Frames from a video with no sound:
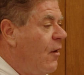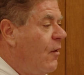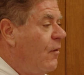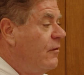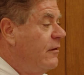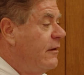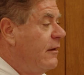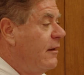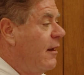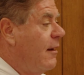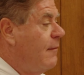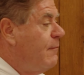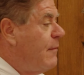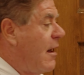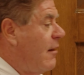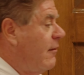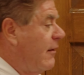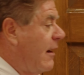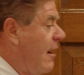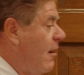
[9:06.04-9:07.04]
only
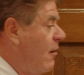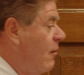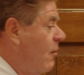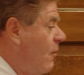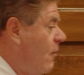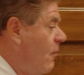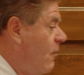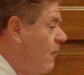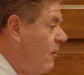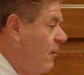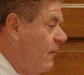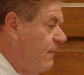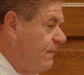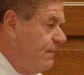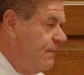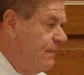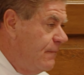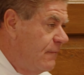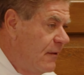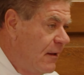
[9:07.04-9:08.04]
about alcohol.
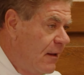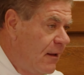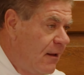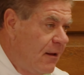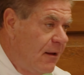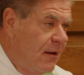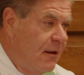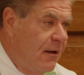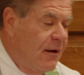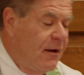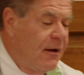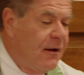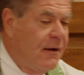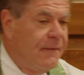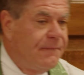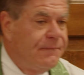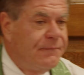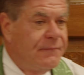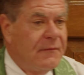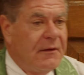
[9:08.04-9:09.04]

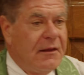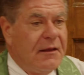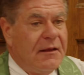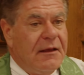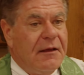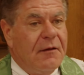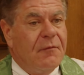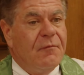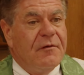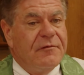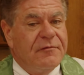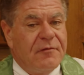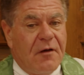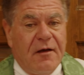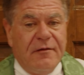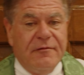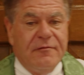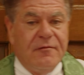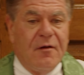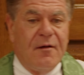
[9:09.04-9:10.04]
Um, it was
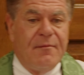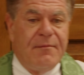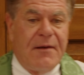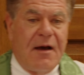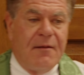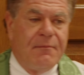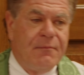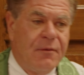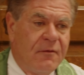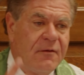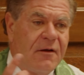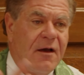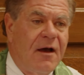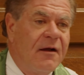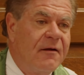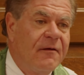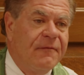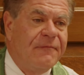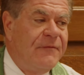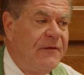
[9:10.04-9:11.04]
also about
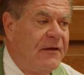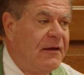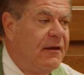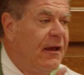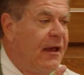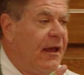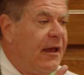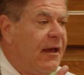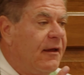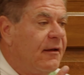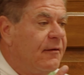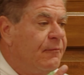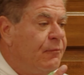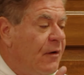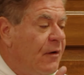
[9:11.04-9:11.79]
pornography and